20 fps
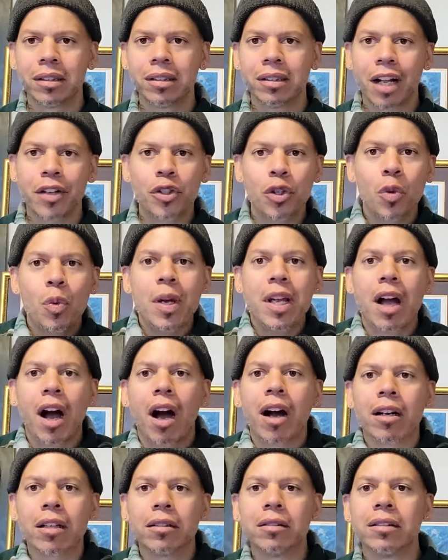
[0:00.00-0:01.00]
That's who we
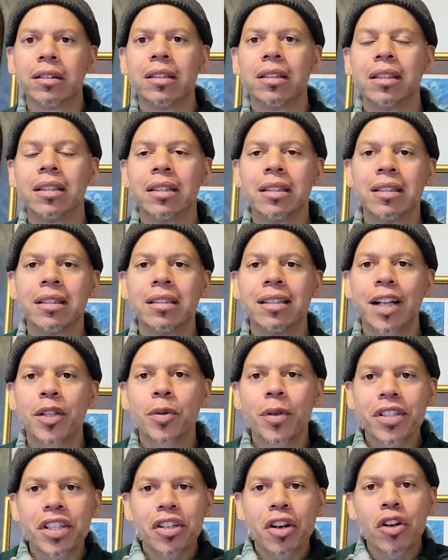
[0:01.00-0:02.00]
are. That's
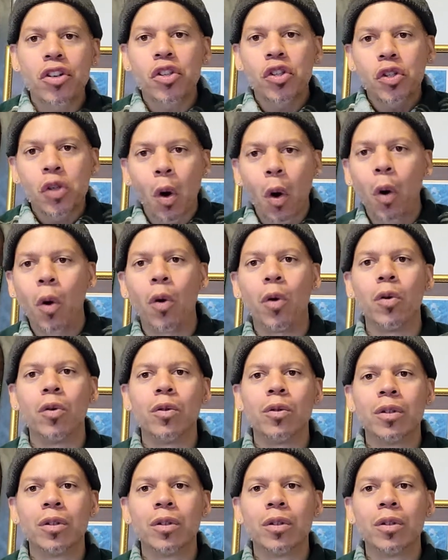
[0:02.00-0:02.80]
what's in our soul.